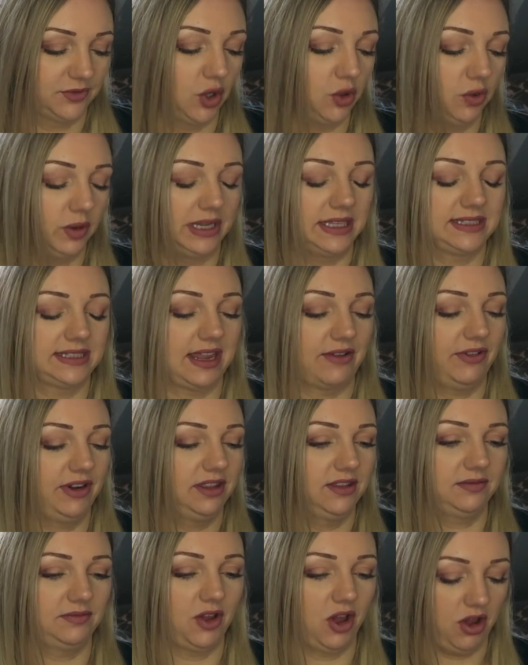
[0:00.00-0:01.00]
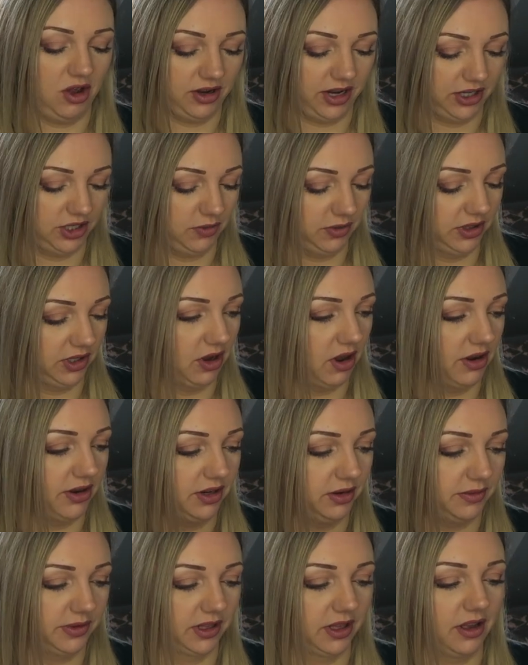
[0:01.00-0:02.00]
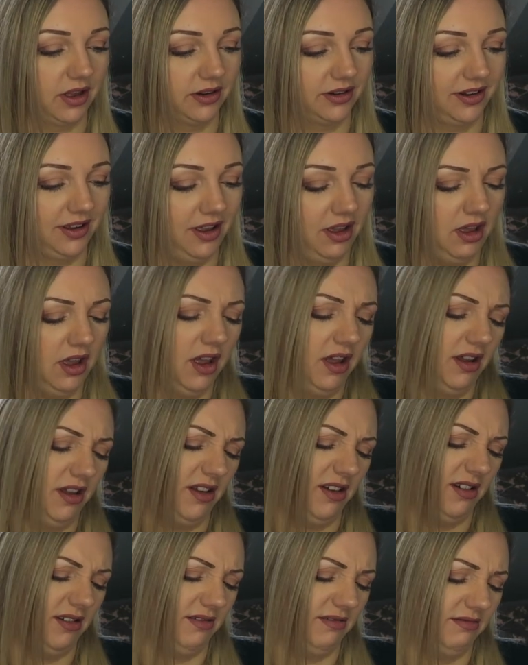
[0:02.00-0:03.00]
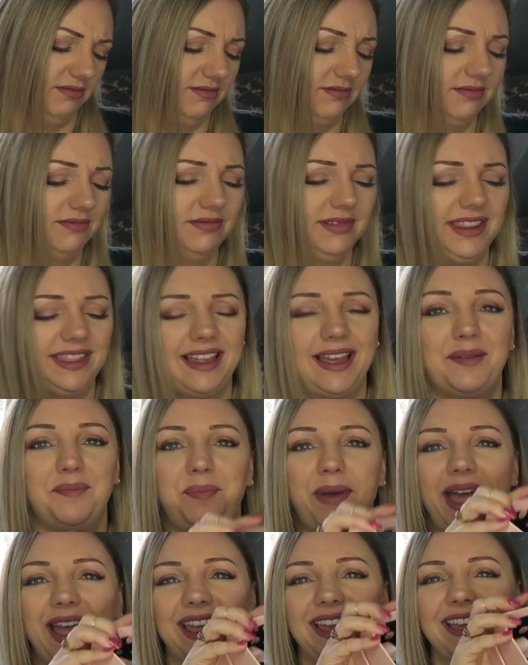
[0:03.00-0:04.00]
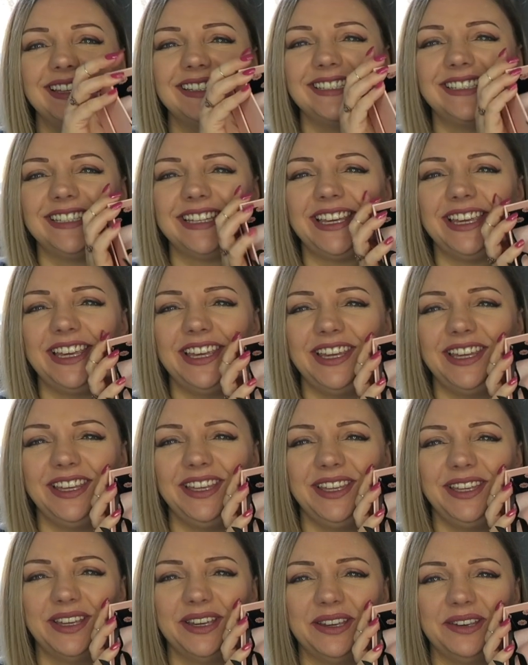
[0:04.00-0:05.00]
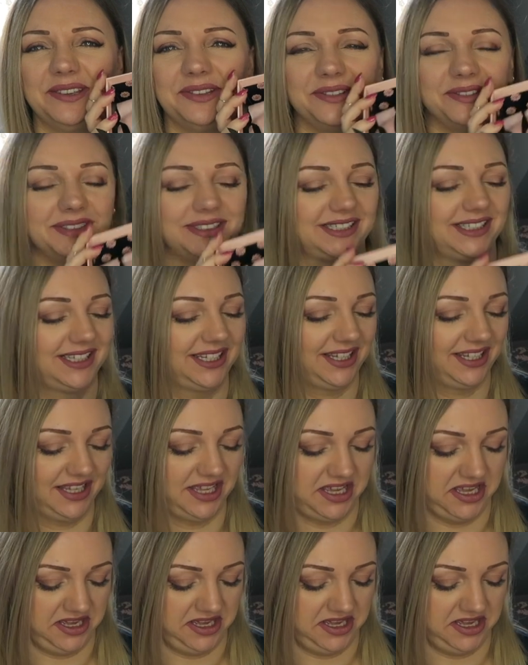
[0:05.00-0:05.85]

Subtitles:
Oh, let's get rid of the card. I don't want the card. Oh, that packaged cute.